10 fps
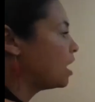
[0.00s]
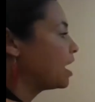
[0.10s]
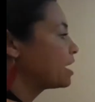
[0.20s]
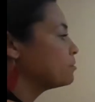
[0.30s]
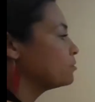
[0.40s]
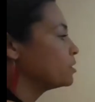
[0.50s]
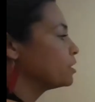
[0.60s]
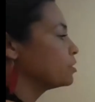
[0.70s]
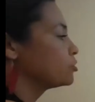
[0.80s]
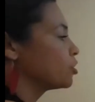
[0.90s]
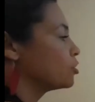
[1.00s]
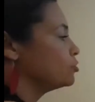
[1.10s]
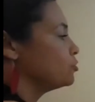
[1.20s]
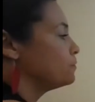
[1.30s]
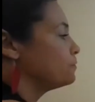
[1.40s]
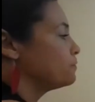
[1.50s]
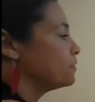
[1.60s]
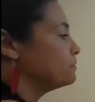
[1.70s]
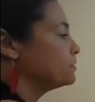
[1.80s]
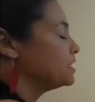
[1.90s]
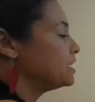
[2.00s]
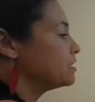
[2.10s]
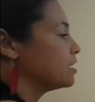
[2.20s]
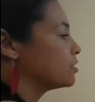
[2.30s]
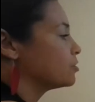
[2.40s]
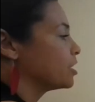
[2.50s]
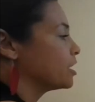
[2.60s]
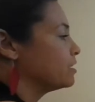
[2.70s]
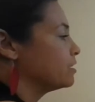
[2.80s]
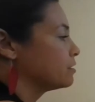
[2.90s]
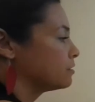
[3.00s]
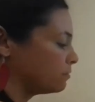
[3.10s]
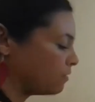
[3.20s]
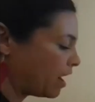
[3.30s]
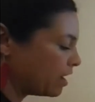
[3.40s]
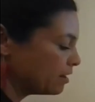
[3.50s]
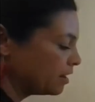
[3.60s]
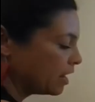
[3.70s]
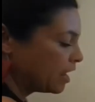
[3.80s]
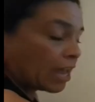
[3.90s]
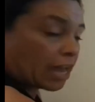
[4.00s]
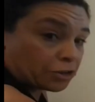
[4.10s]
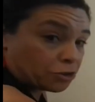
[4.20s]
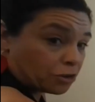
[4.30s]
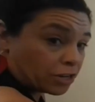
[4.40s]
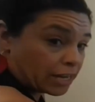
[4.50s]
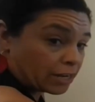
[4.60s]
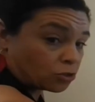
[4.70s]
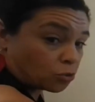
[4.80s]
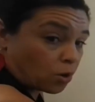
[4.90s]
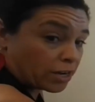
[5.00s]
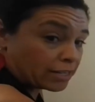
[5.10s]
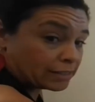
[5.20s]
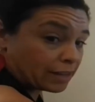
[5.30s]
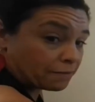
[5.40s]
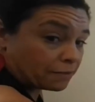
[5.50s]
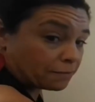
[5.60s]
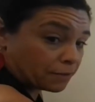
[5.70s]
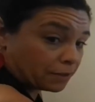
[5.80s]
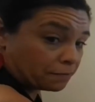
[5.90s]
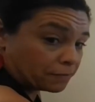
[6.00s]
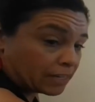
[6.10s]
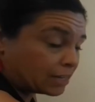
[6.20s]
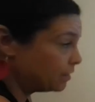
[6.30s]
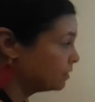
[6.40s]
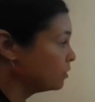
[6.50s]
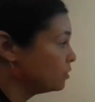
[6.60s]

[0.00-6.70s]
I'm only going to charge you 1,500, right? And you're getting 2,750.